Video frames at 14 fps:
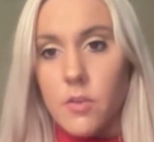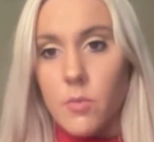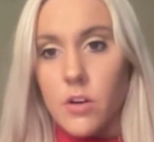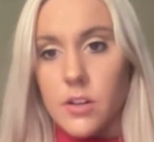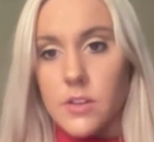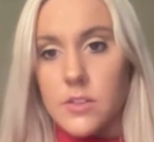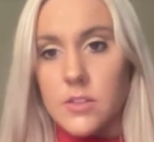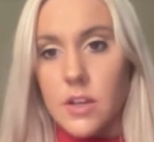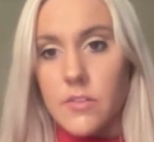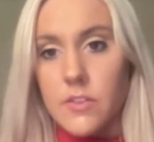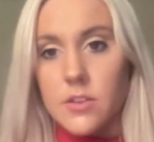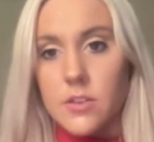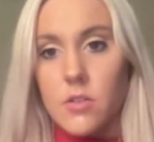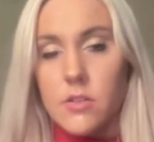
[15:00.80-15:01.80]
footwork and stuff
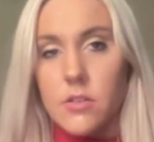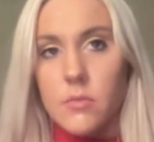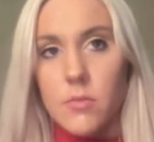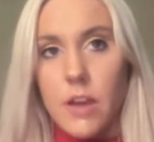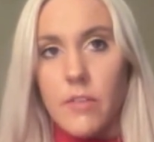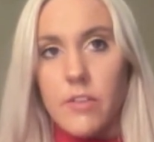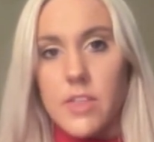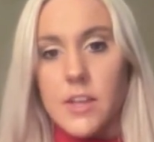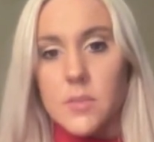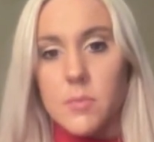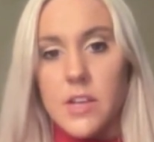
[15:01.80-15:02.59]
because everything's